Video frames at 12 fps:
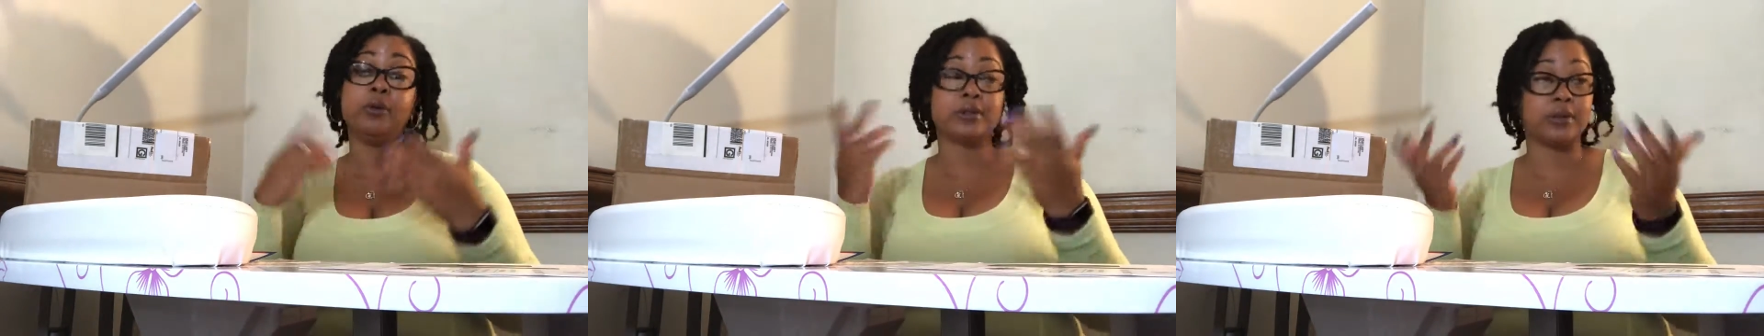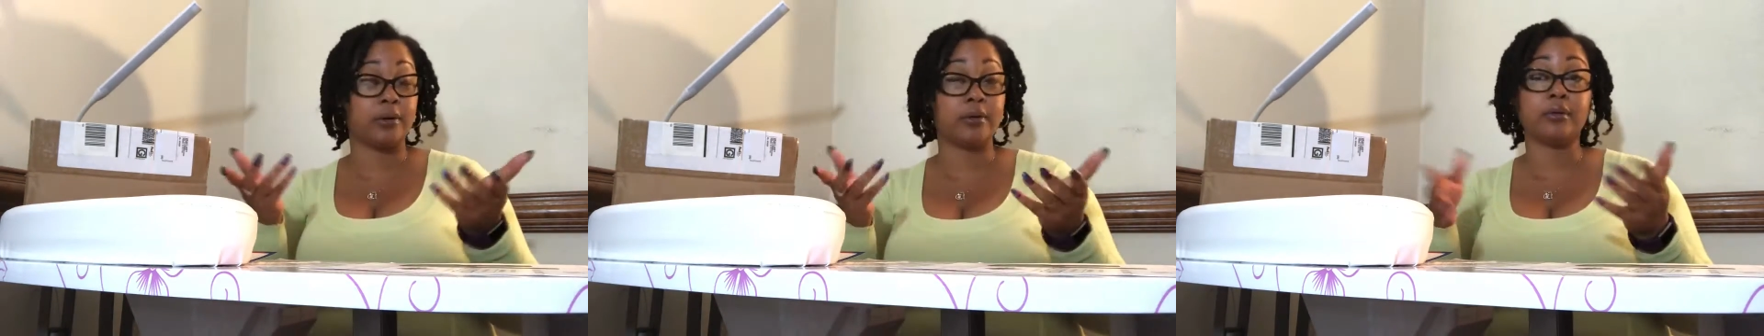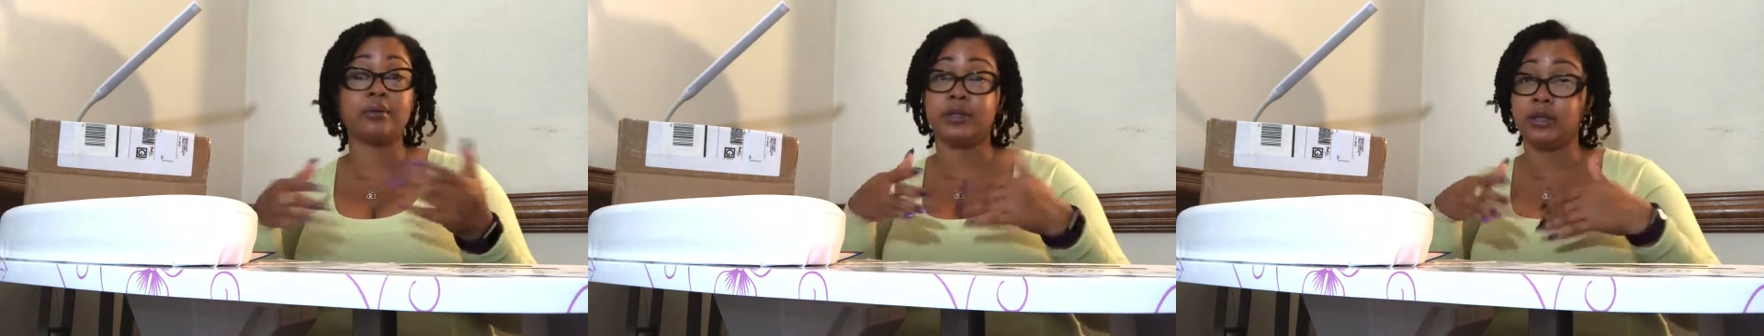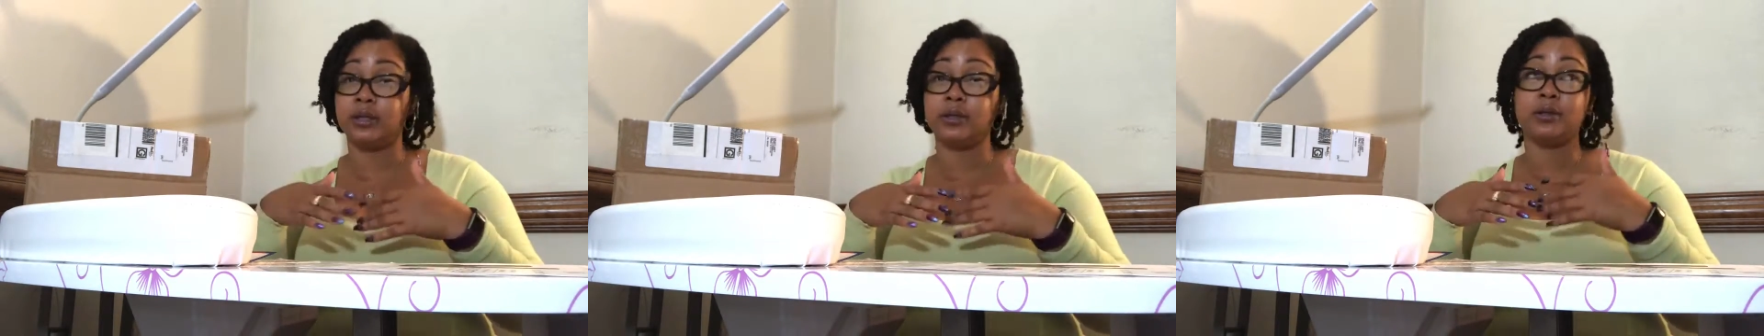So
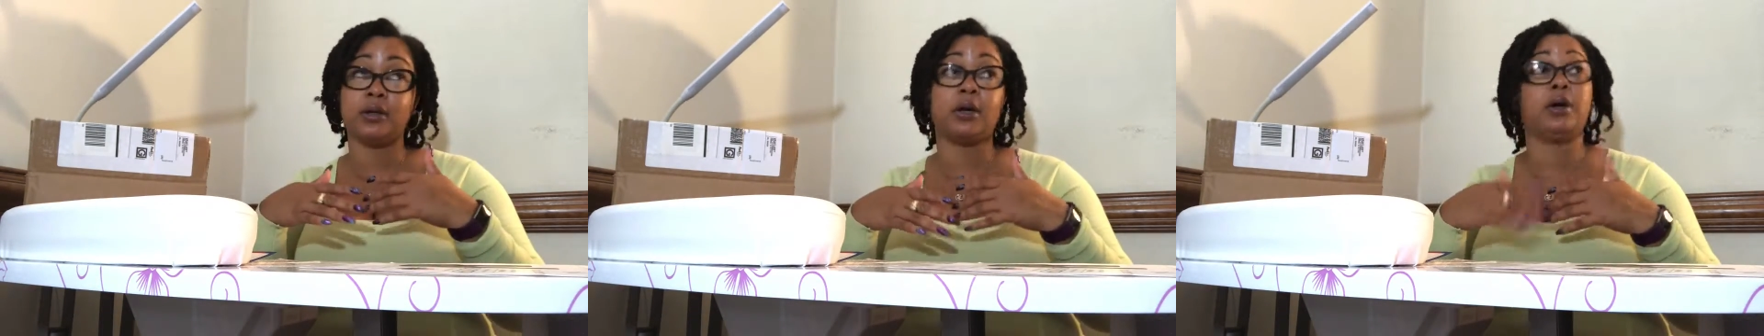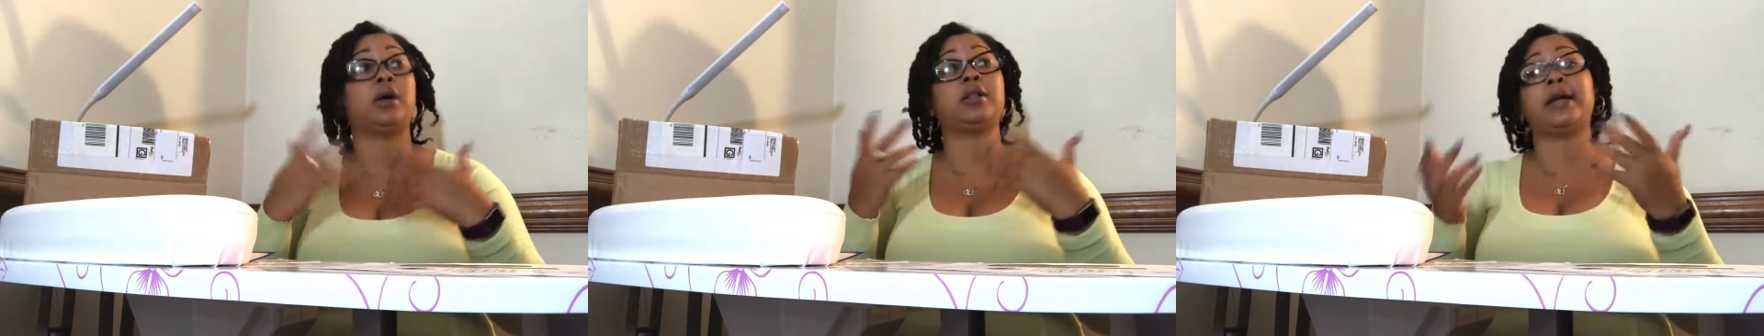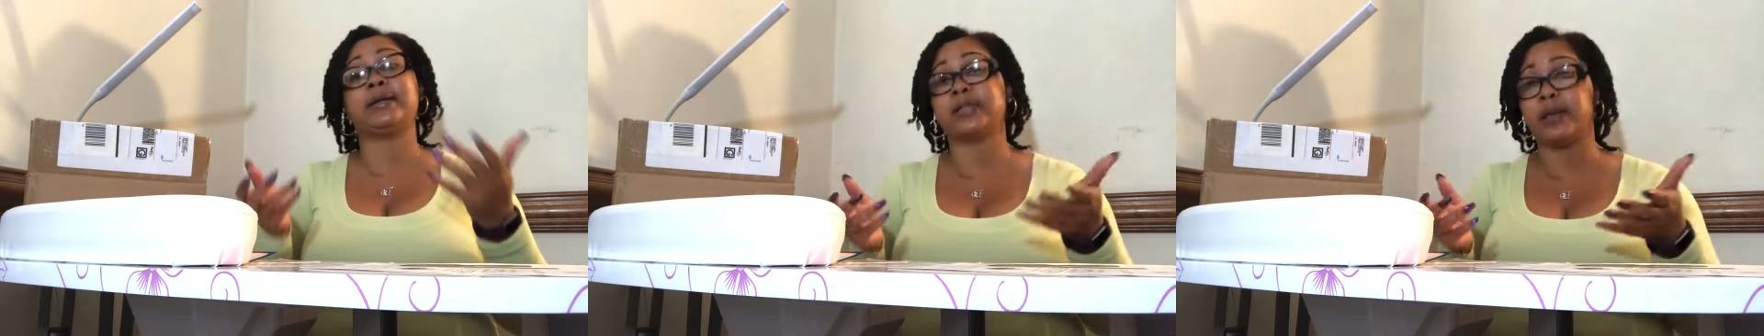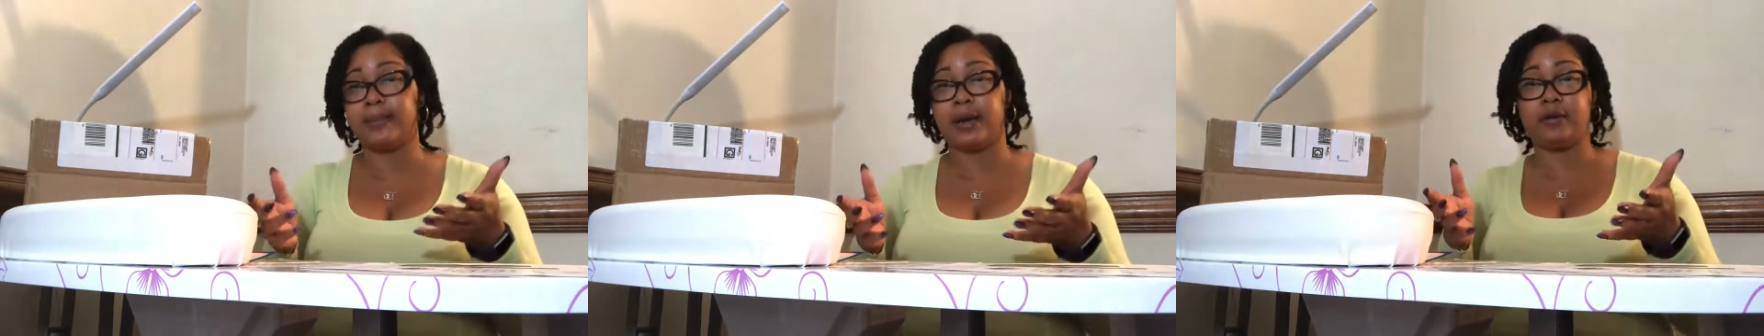then a class
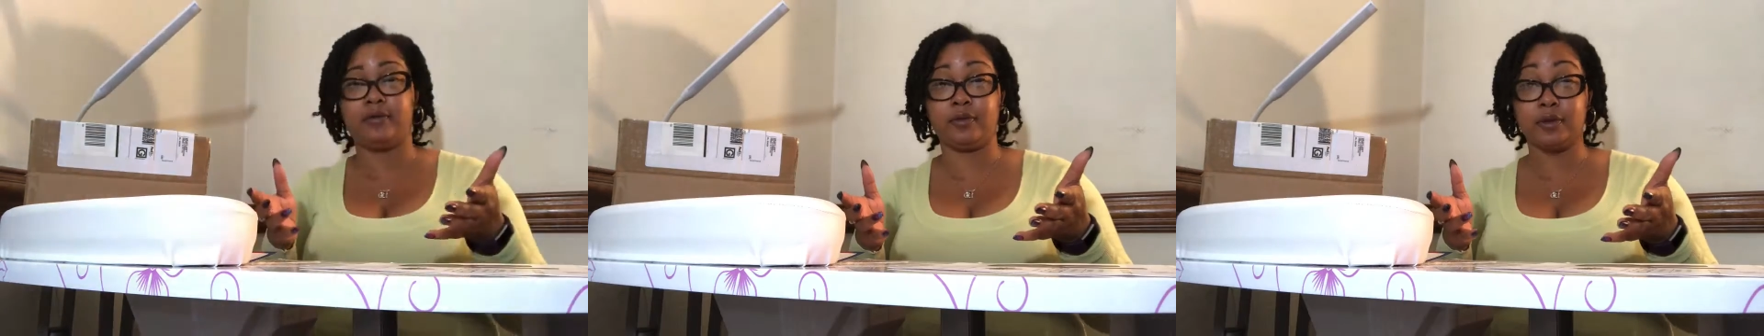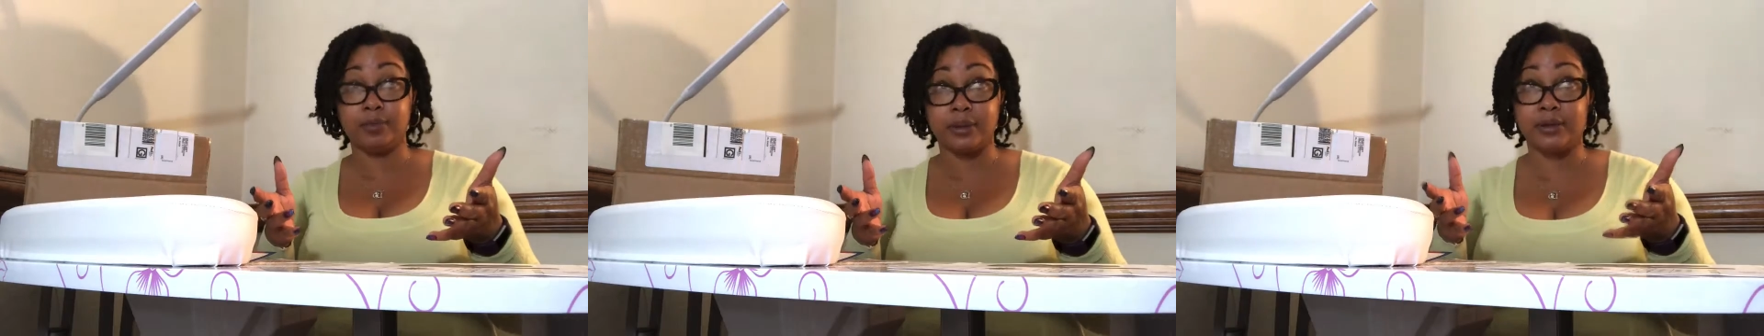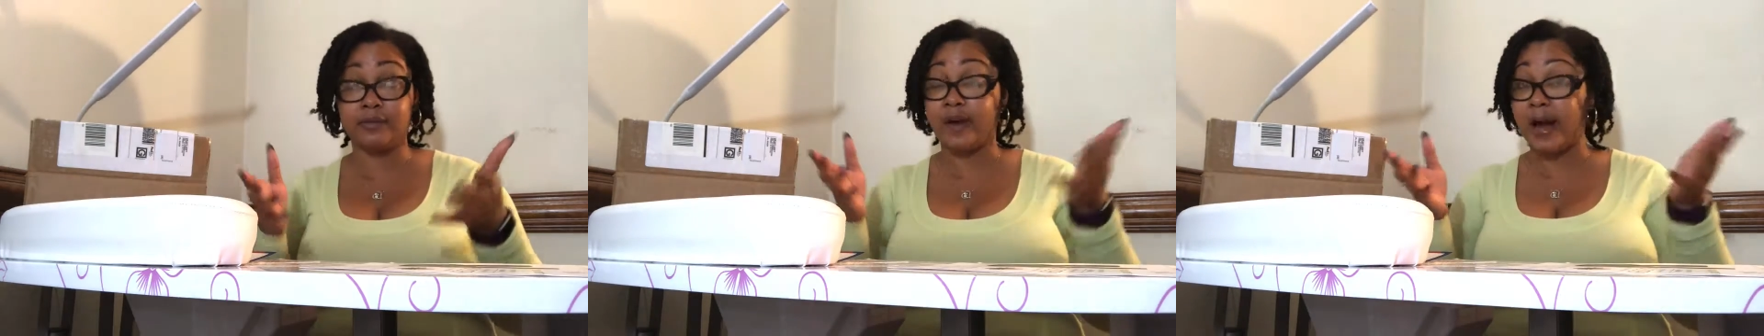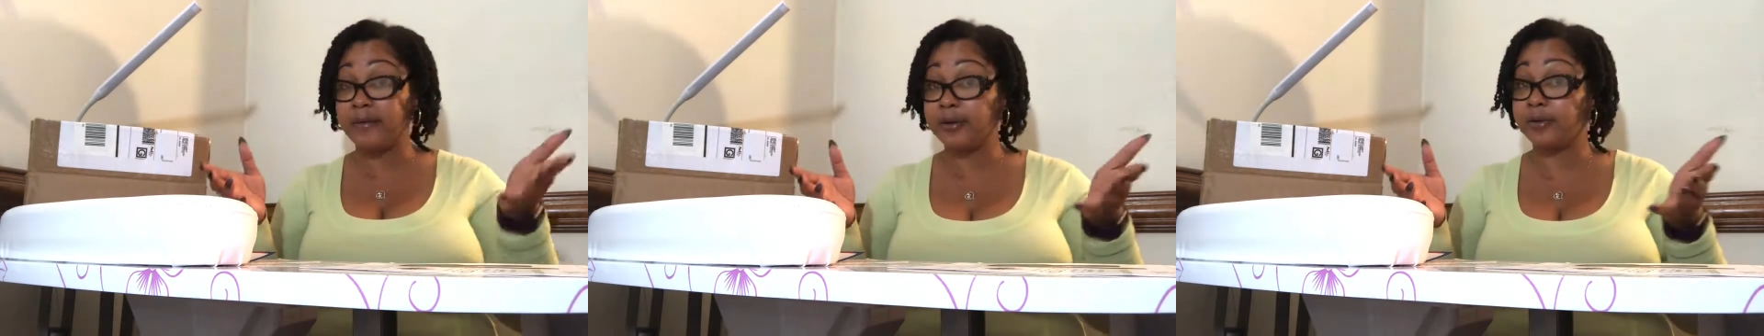that might have only been
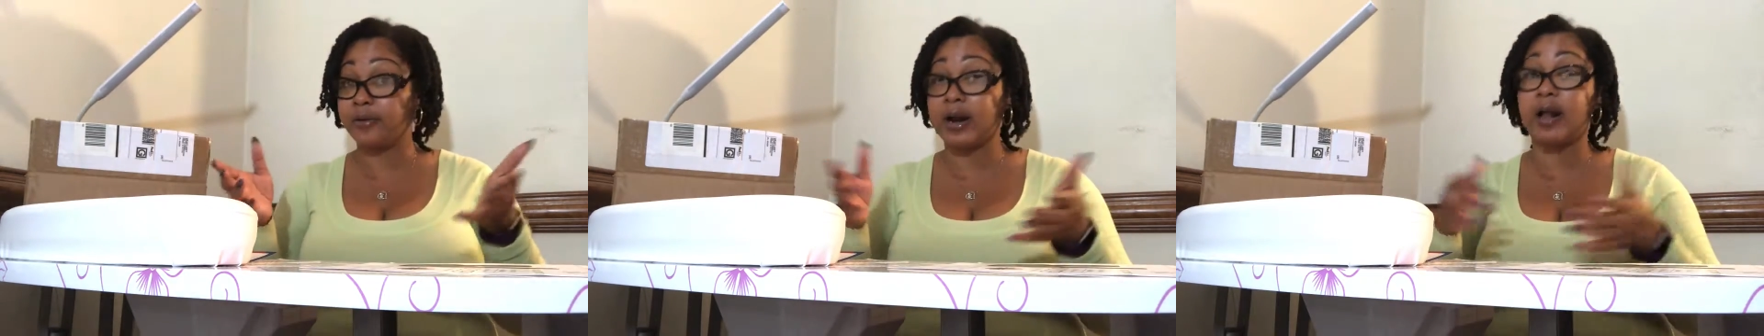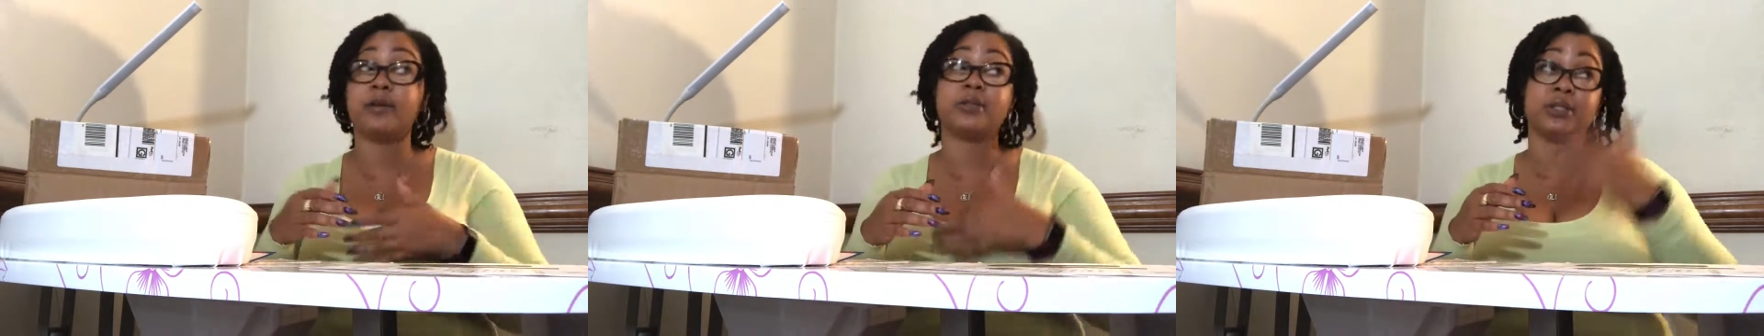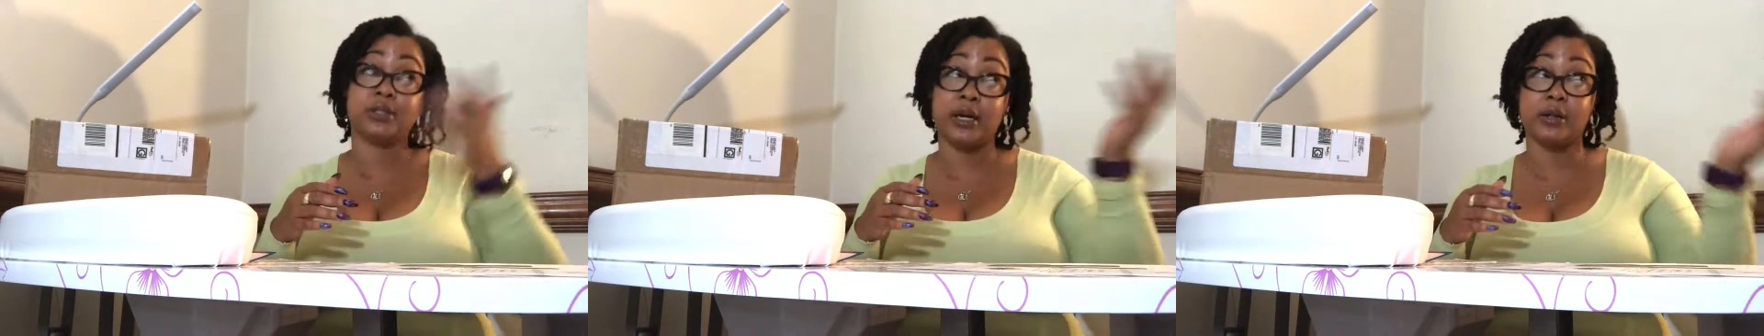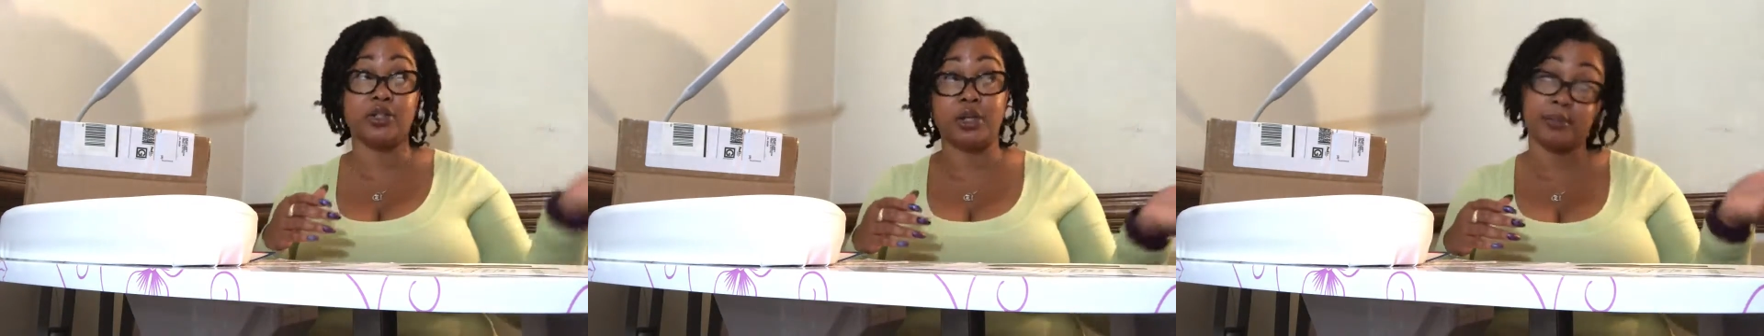$500 has now
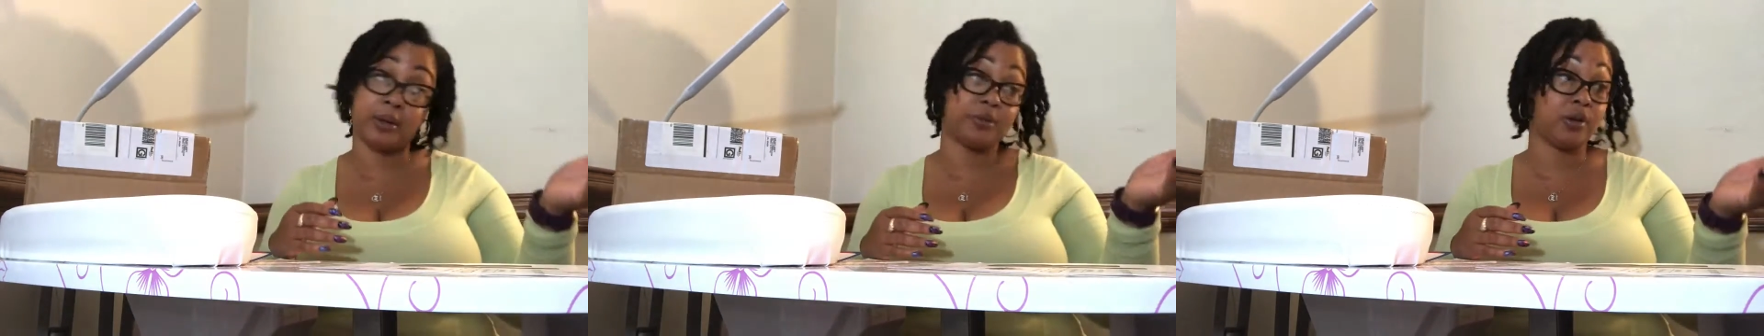jumped up